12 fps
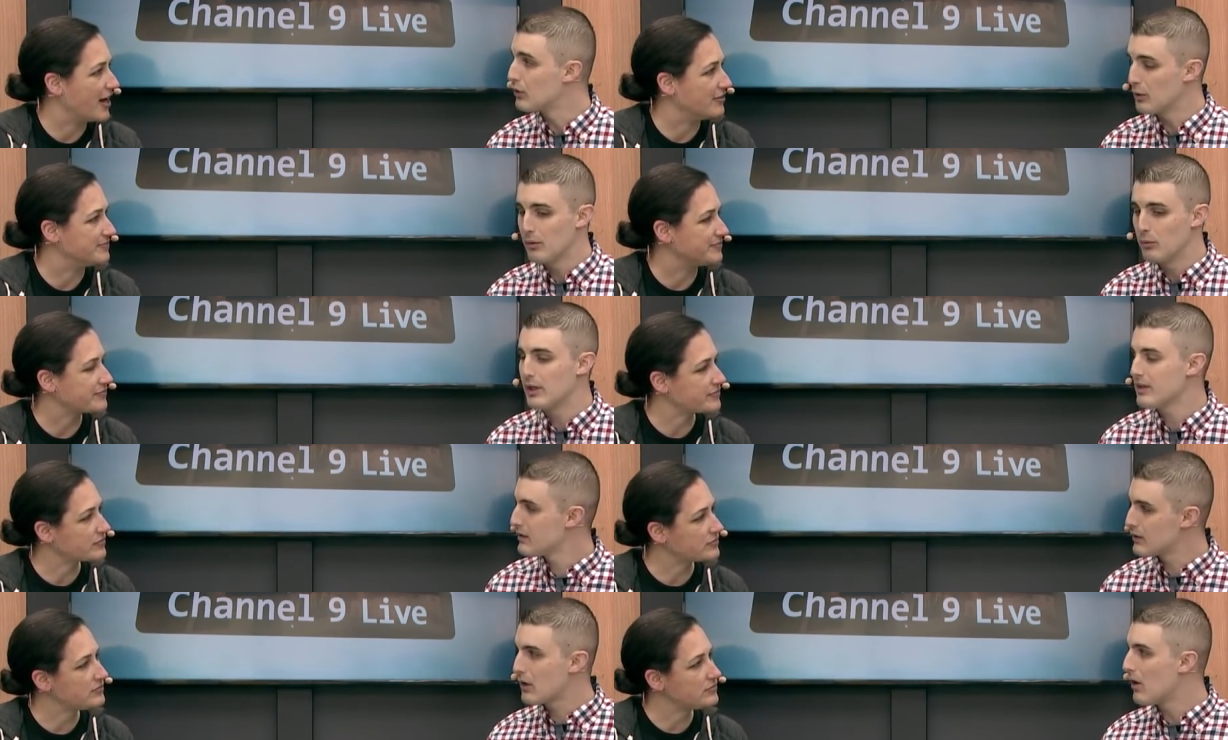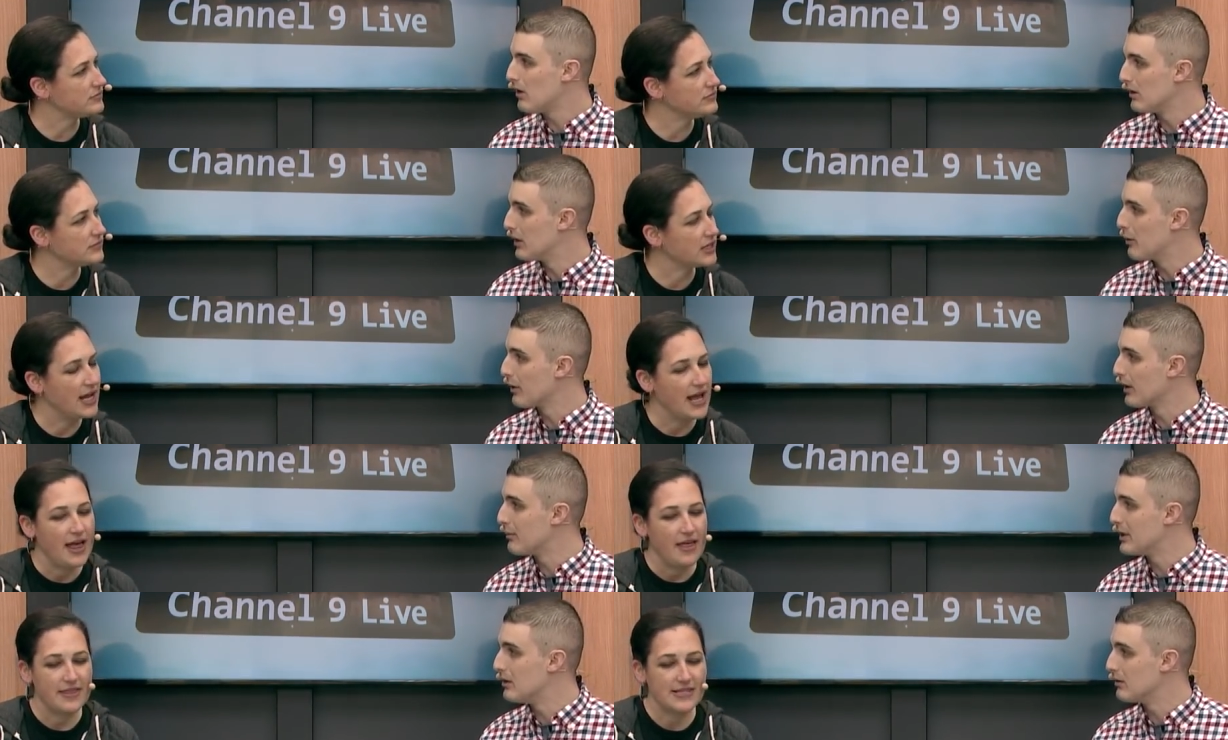Speaker 1: So
Speaker 2: what is this called that we're
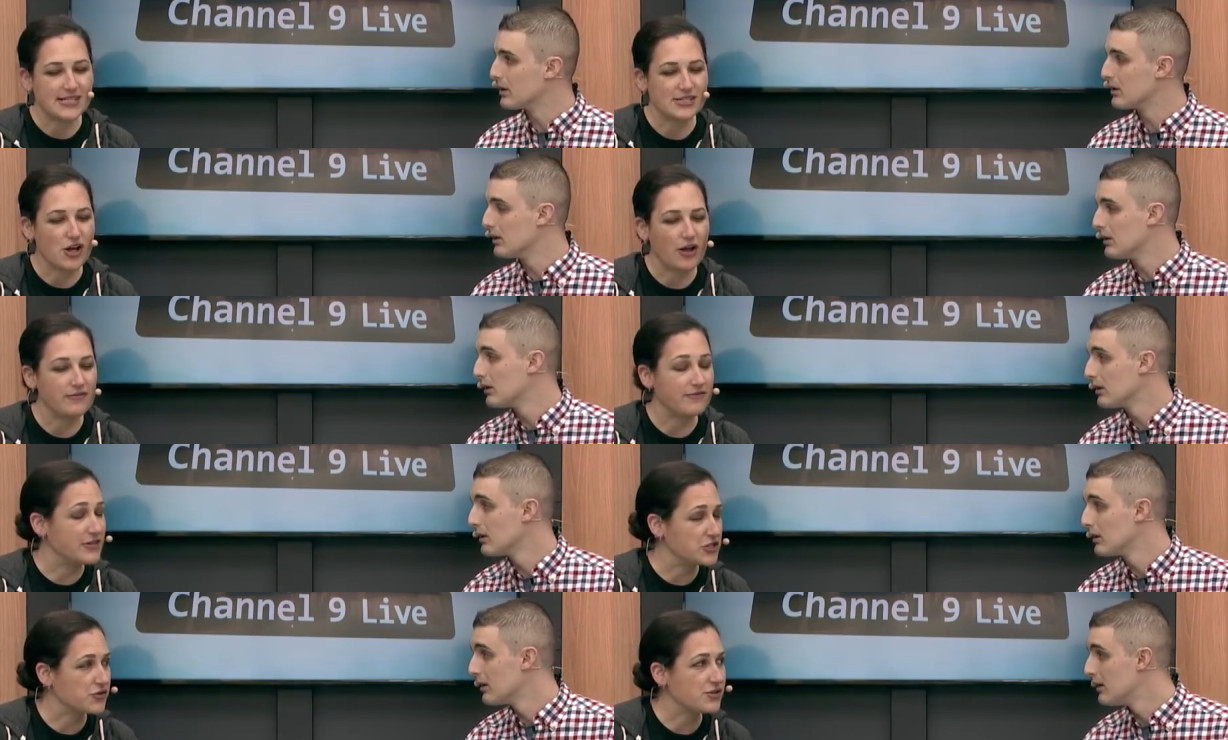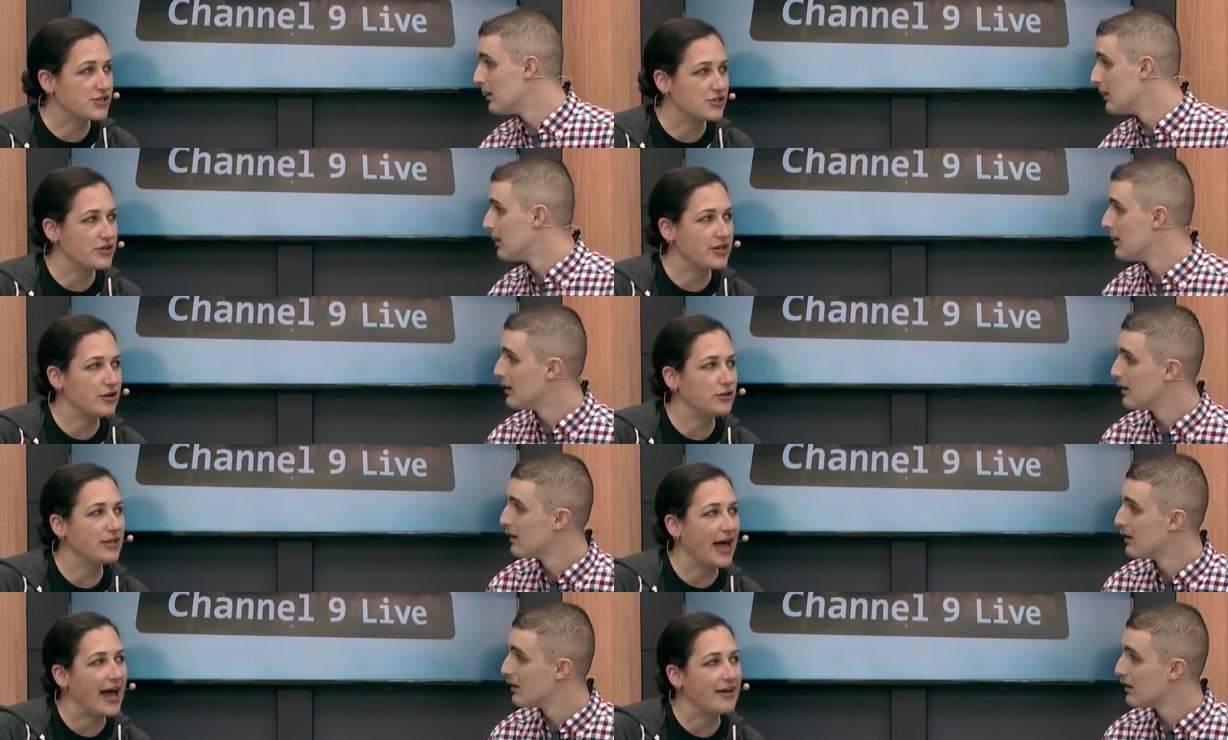going to be doing? This is
Speaker 1: called Visual
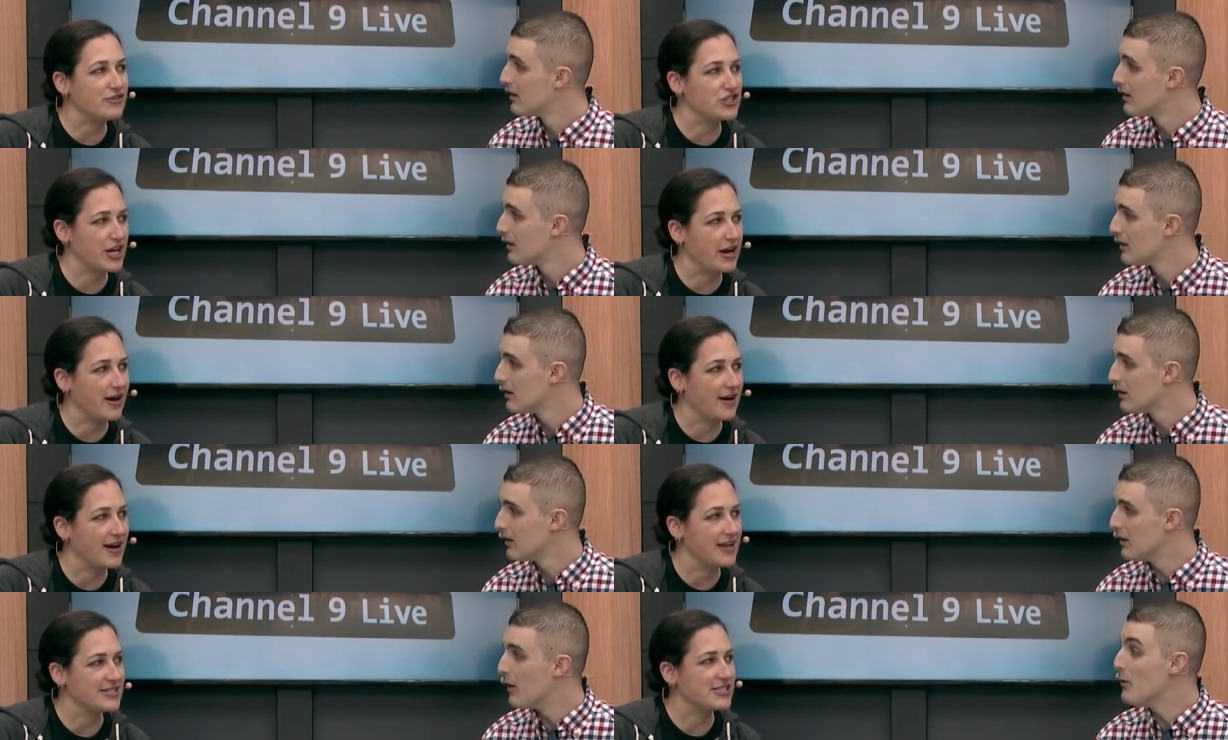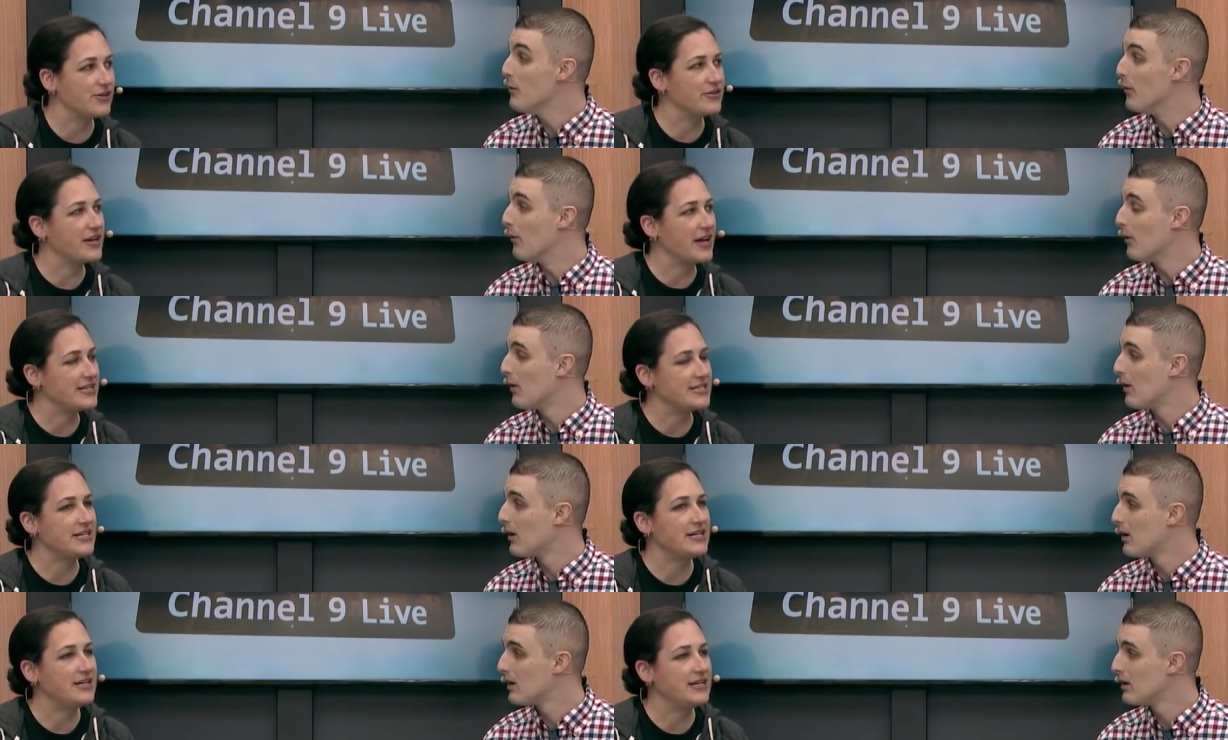Studio Live Share. And Ooh. so the
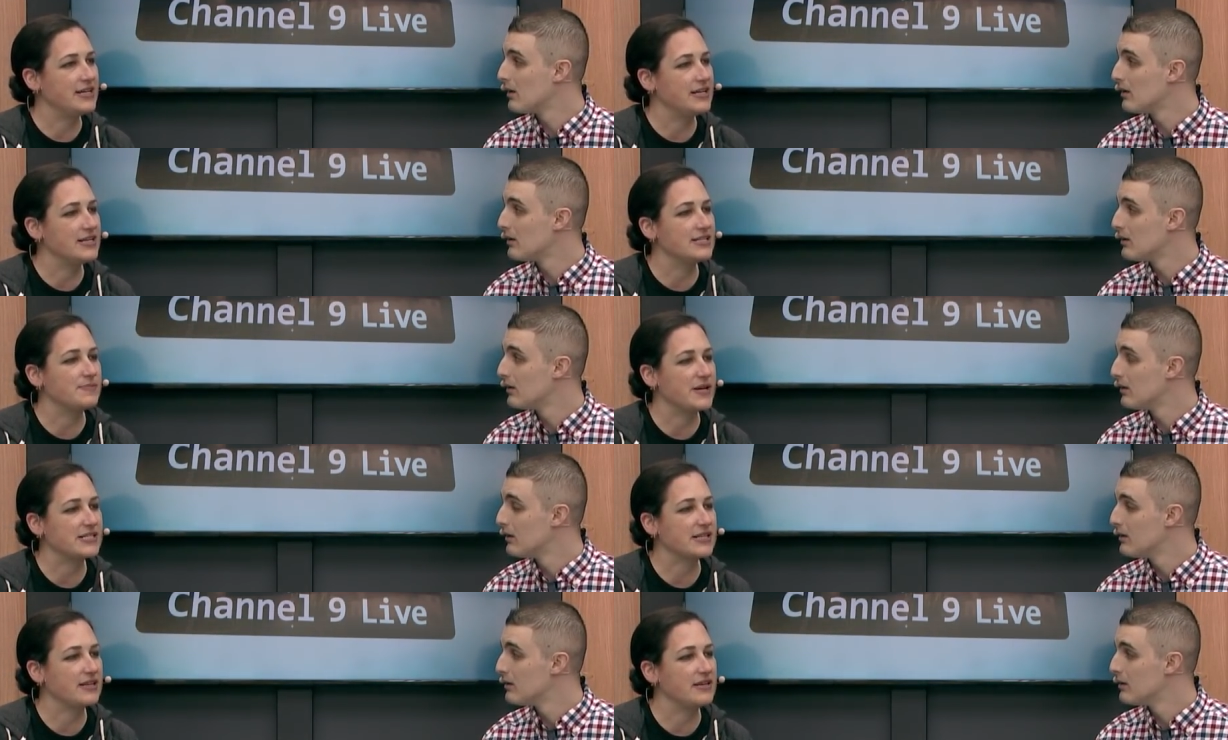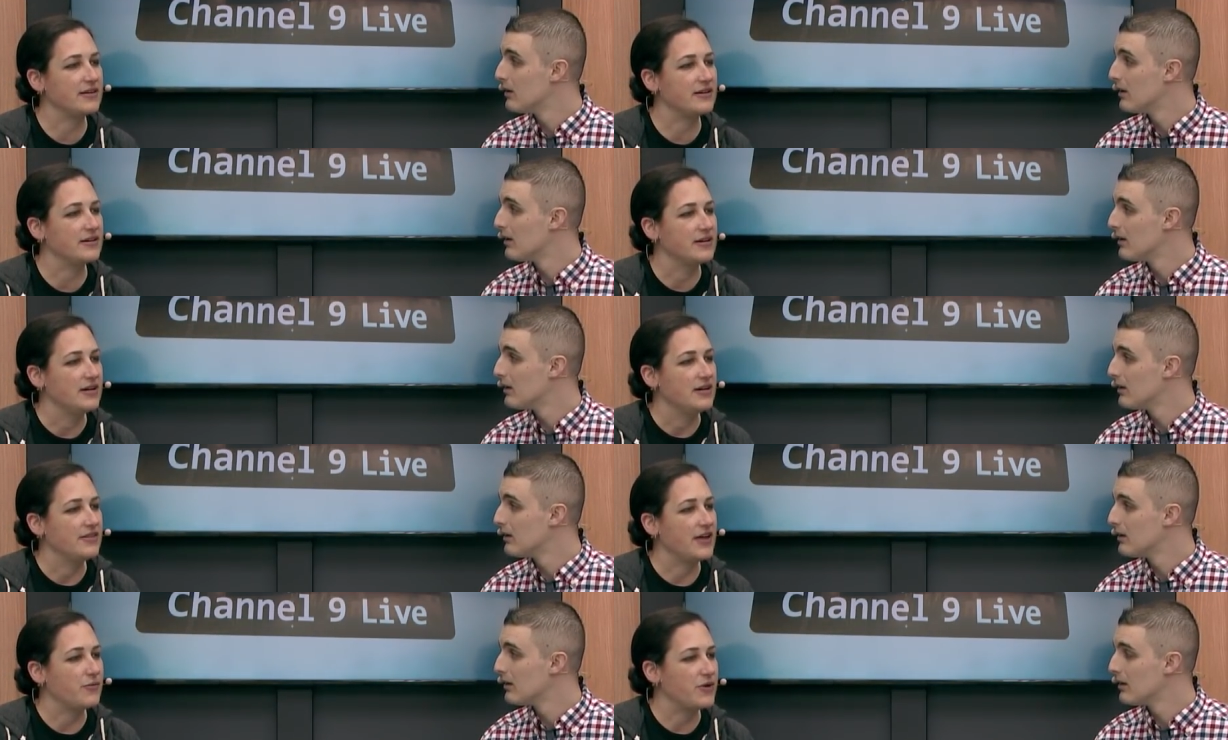idea is basically that,
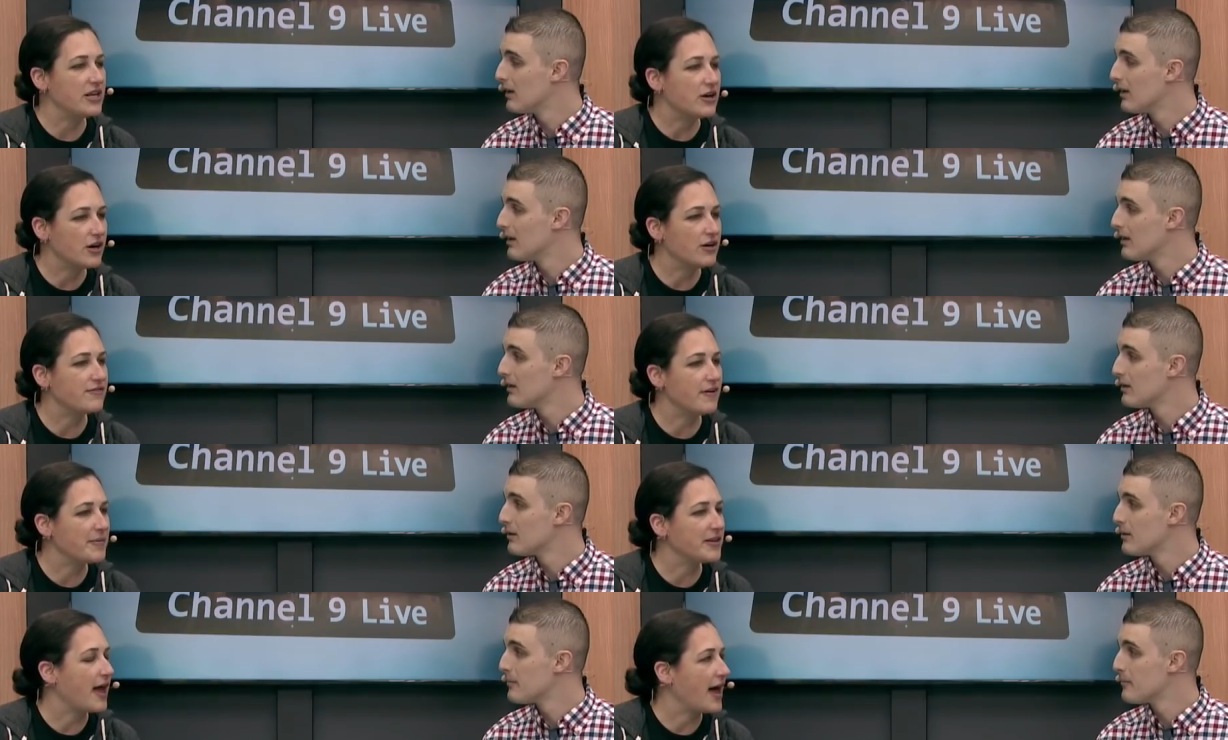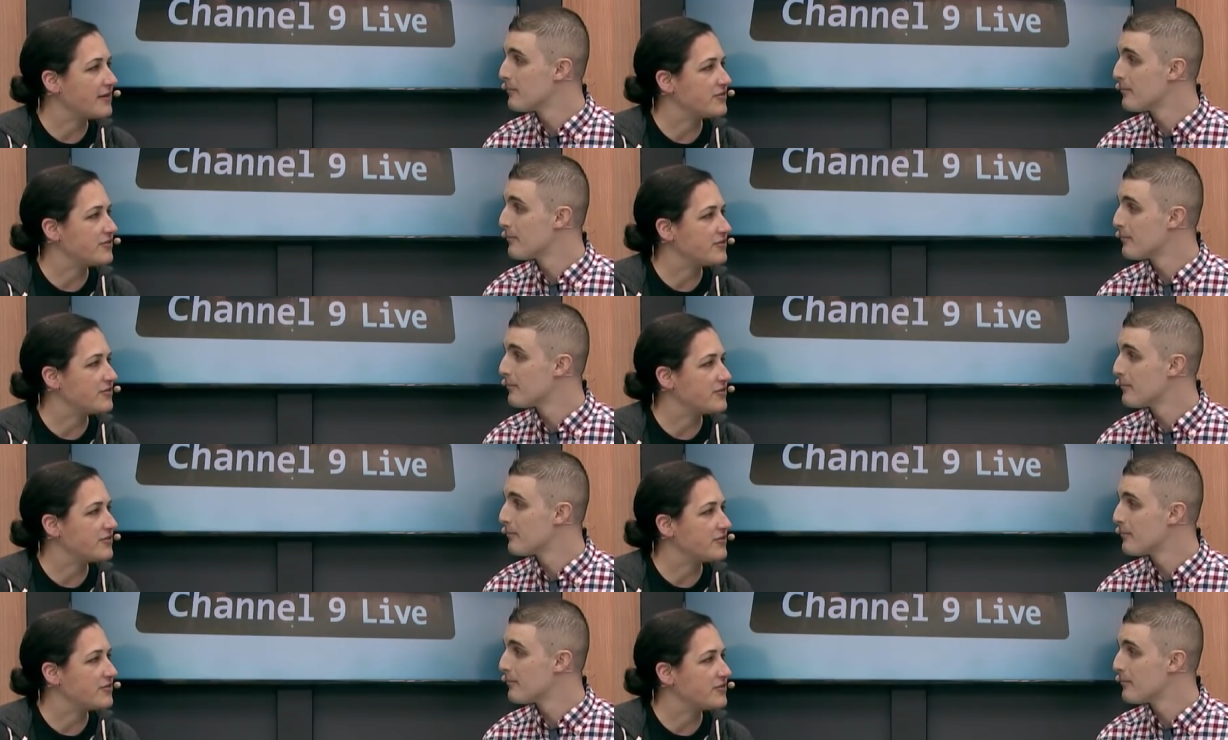that we had heard from a lot of